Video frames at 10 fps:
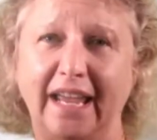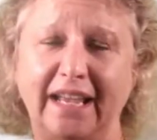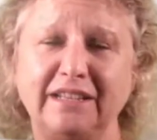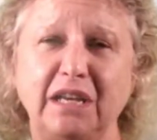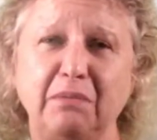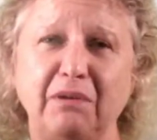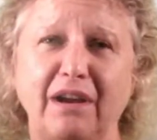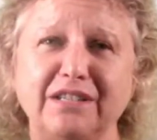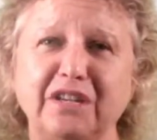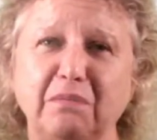and keep your
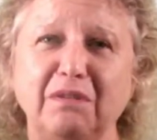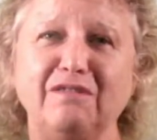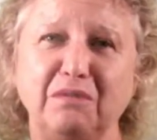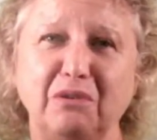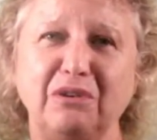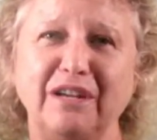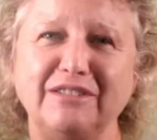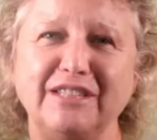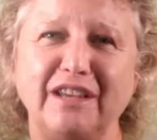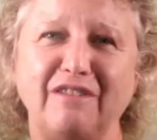eyes open for more
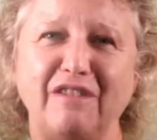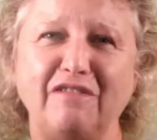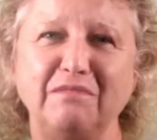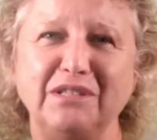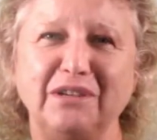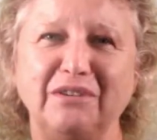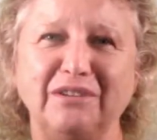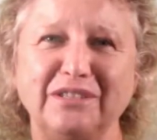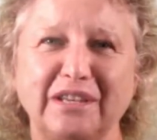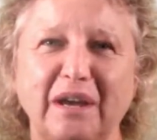LCFF
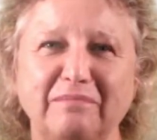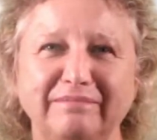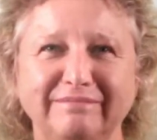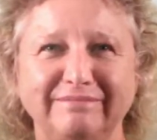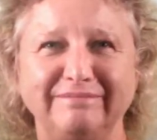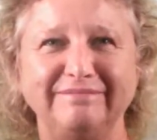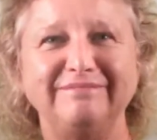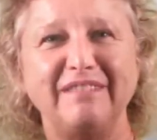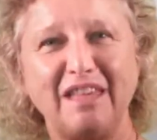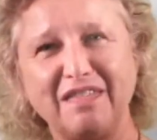material to come.
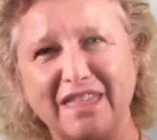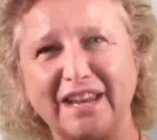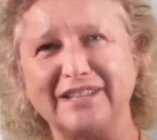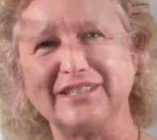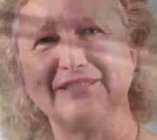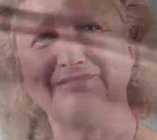Thanks.